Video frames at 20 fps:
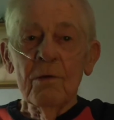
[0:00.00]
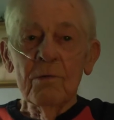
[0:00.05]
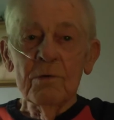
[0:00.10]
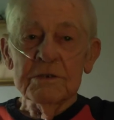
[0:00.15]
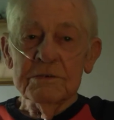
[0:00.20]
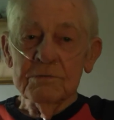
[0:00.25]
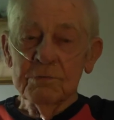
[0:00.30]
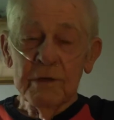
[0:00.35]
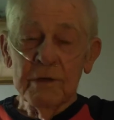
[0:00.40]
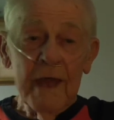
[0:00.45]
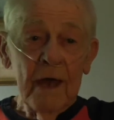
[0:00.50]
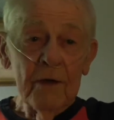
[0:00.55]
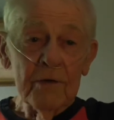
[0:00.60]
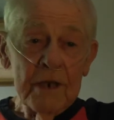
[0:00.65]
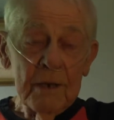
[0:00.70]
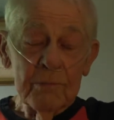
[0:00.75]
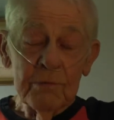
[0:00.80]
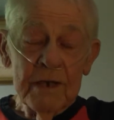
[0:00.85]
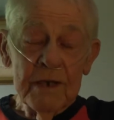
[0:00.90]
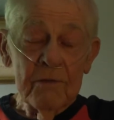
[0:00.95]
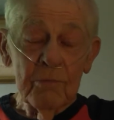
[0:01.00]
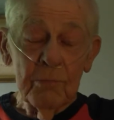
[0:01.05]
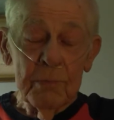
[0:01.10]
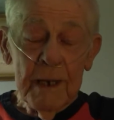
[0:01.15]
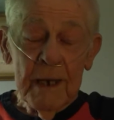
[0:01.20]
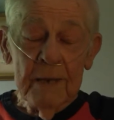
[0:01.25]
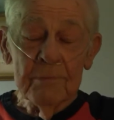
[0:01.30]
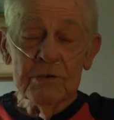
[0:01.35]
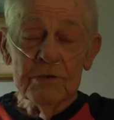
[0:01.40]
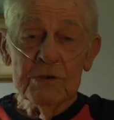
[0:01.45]
which without it I would never
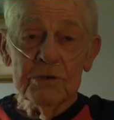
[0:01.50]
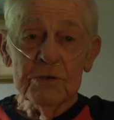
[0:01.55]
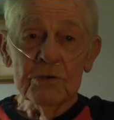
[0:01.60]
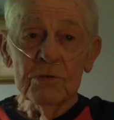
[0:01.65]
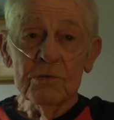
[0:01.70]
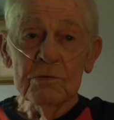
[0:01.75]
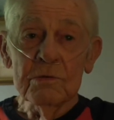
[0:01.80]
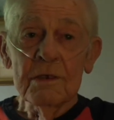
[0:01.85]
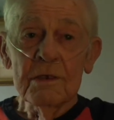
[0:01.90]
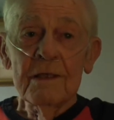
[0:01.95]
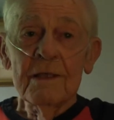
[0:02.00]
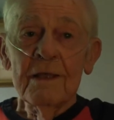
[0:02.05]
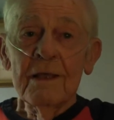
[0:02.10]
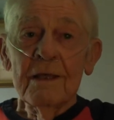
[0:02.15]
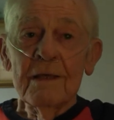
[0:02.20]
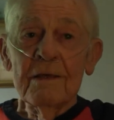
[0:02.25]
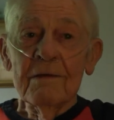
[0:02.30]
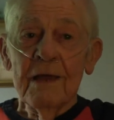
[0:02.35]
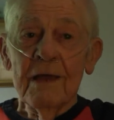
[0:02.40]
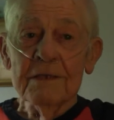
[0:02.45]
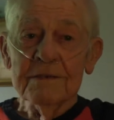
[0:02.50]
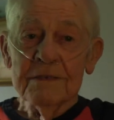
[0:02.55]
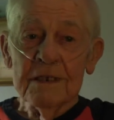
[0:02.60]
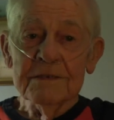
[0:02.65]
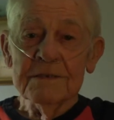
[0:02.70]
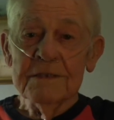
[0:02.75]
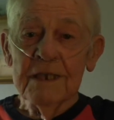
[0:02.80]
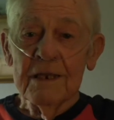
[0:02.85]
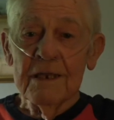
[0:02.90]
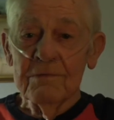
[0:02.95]
been able to do. As I
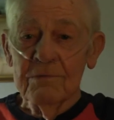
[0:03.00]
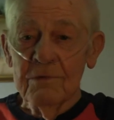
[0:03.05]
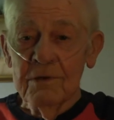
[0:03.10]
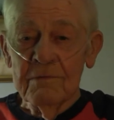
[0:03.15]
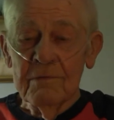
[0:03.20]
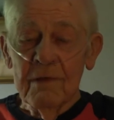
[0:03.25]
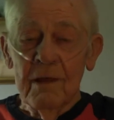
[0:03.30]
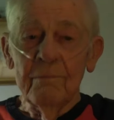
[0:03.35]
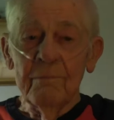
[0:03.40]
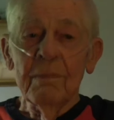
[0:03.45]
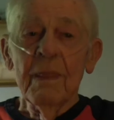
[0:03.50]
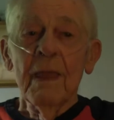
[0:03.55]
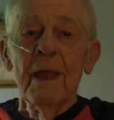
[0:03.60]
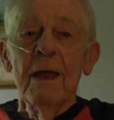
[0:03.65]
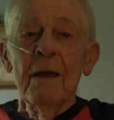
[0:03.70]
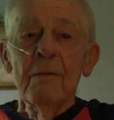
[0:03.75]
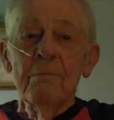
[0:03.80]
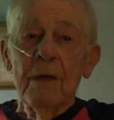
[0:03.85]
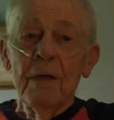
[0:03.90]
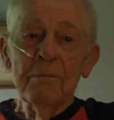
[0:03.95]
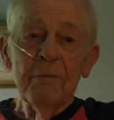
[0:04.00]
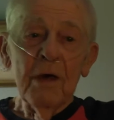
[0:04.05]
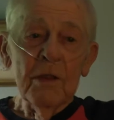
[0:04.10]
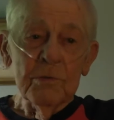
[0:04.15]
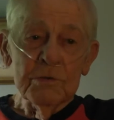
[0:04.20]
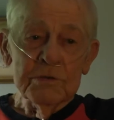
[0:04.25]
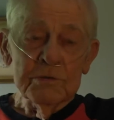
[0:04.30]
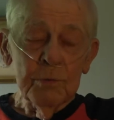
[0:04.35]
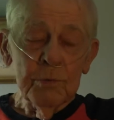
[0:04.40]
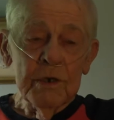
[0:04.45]
said, my
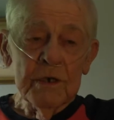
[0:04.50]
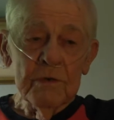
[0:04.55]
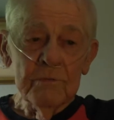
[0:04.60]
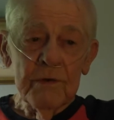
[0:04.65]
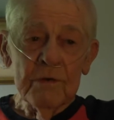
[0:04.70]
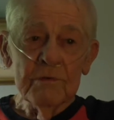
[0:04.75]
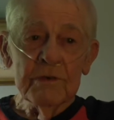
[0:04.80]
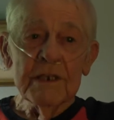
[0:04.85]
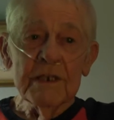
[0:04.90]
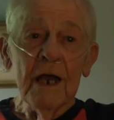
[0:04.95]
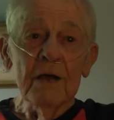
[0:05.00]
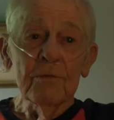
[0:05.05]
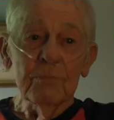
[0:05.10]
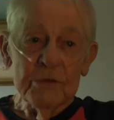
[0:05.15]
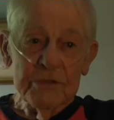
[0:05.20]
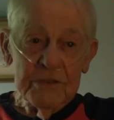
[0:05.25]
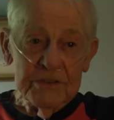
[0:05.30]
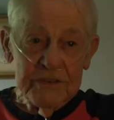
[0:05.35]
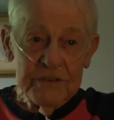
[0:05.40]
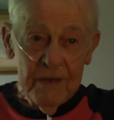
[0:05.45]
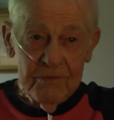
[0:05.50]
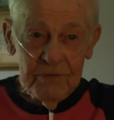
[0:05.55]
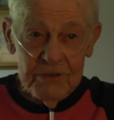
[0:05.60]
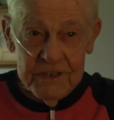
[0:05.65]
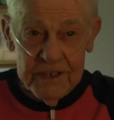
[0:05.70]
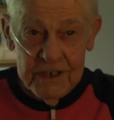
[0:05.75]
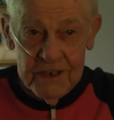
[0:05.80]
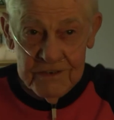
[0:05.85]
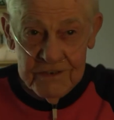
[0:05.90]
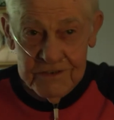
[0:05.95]
mother was widowed very young with the seven
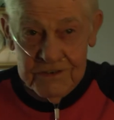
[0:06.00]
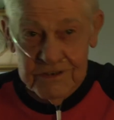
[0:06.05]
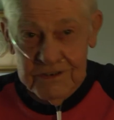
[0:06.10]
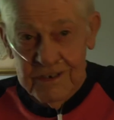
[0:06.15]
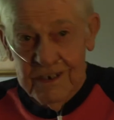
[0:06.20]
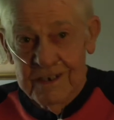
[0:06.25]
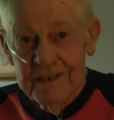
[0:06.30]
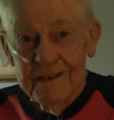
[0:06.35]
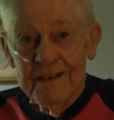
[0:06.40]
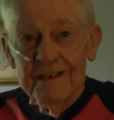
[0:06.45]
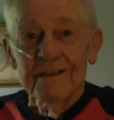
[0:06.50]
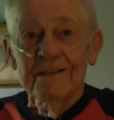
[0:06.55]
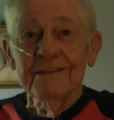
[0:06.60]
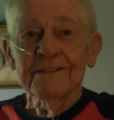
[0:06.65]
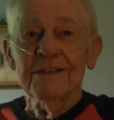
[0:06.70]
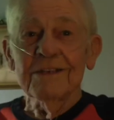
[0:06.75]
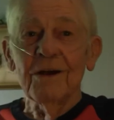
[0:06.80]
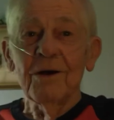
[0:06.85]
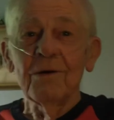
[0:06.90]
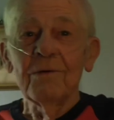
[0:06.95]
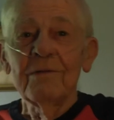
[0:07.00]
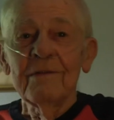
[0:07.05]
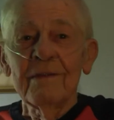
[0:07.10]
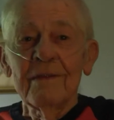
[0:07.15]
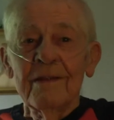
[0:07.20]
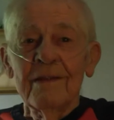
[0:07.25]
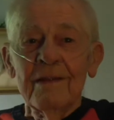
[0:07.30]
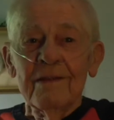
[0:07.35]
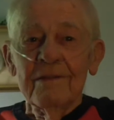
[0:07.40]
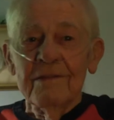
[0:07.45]
kids, so
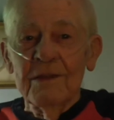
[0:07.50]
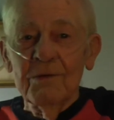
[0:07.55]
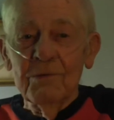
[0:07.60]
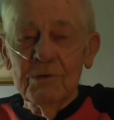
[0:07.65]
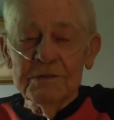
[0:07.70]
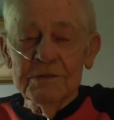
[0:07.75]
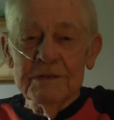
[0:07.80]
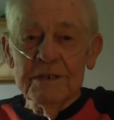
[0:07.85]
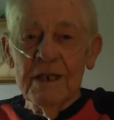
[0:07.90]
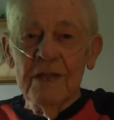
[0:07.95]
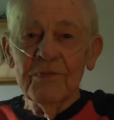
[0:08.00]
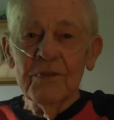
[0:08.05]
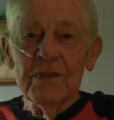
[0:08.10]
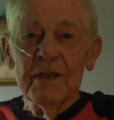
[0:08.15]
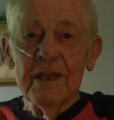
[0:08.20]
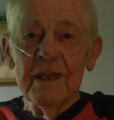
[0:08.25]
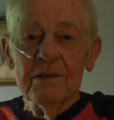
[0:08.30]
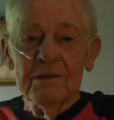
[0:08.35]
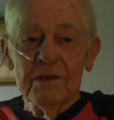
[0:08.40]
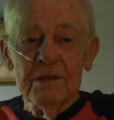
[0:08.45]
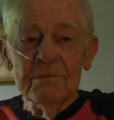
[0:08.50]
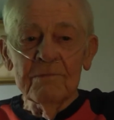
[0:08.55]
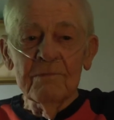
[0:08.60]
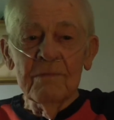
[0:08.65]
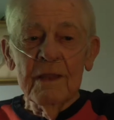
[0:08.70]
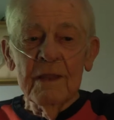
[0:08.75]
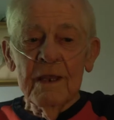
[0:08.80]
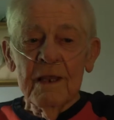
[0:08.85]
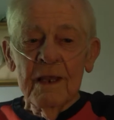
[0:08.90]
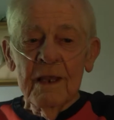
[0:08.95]
there was nothing there to
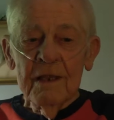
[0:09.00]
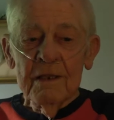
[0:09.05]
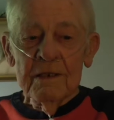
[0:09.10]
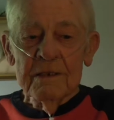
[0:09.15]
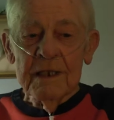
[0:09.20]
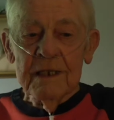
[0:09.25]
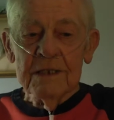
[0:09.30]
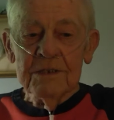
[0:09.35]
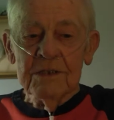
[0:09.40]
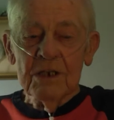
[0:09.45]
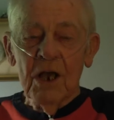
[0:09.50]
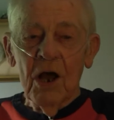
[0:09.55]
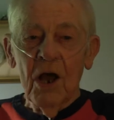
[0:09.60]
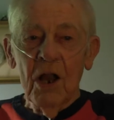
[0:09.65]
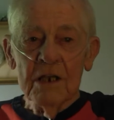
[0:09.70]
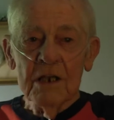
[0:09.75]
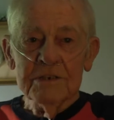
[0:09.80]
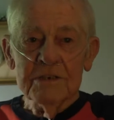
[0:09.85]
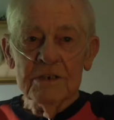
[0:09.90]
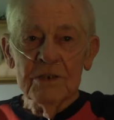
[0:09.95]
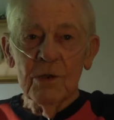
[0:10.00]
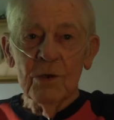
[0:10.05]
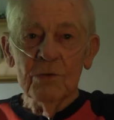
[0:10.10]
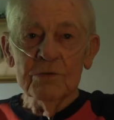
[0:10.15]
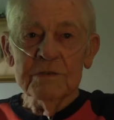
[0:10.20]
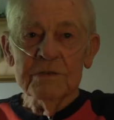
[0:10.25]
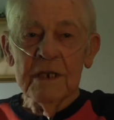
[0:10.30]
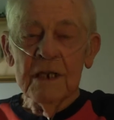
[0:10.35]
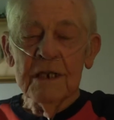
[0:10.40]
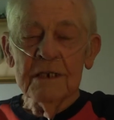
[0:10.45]
get to college in
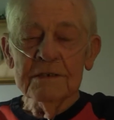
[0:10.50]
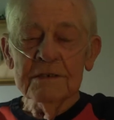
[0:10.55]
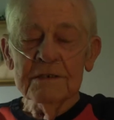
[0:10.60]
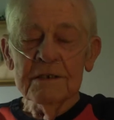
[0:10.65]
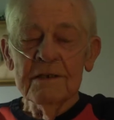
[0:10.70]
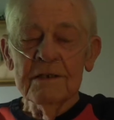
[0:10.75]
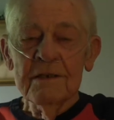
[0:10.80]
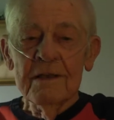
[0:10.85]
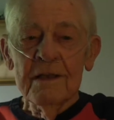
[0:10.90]
those days.